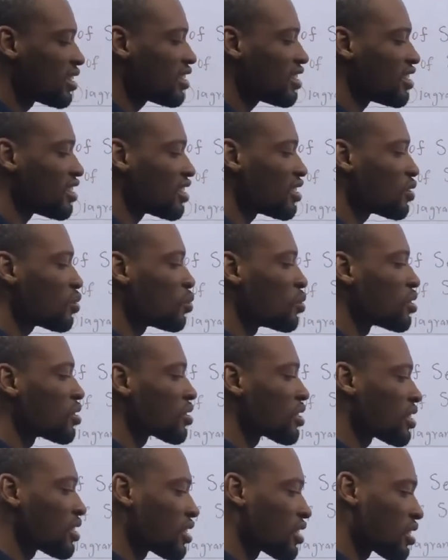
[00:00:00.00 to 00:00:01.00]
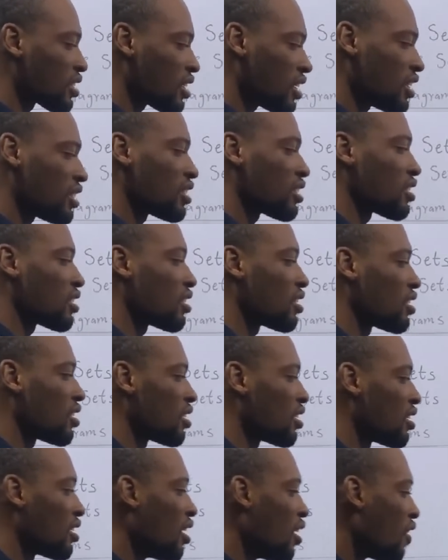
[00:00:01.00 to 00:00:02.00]
is equals 8.
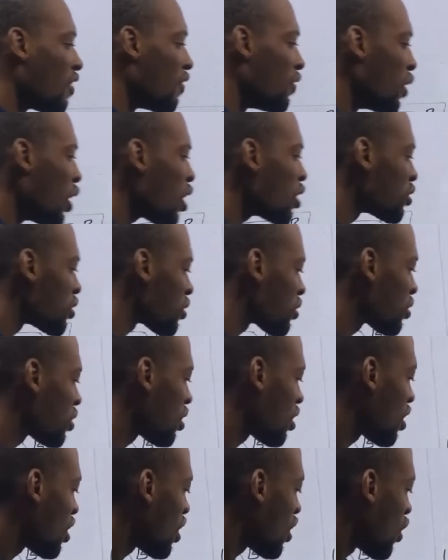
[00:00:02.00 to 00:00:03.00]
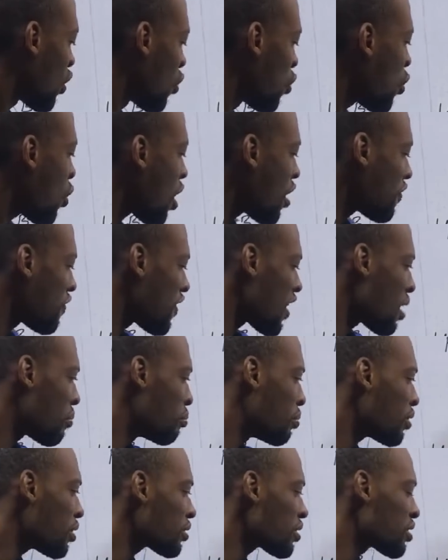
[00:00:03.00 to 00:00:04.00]
Those who offer
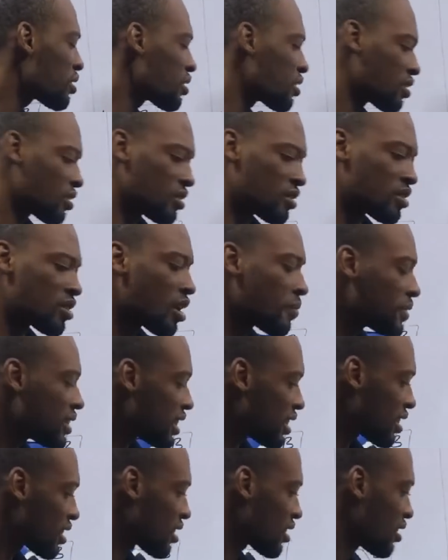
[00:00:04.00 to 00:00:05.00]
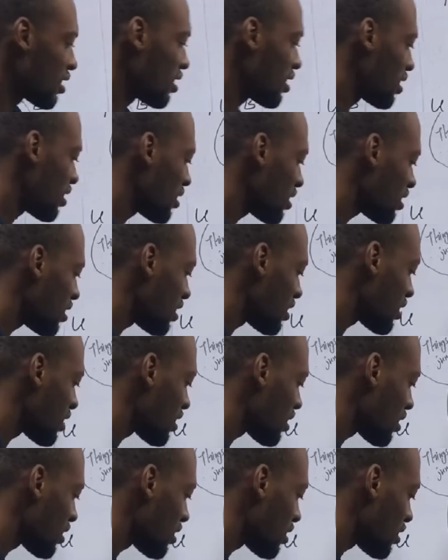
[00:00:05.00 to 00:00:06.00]
both subjects
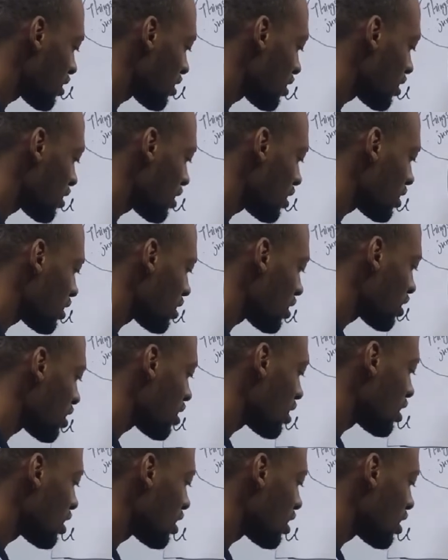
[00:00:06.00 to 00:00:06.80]
is 8.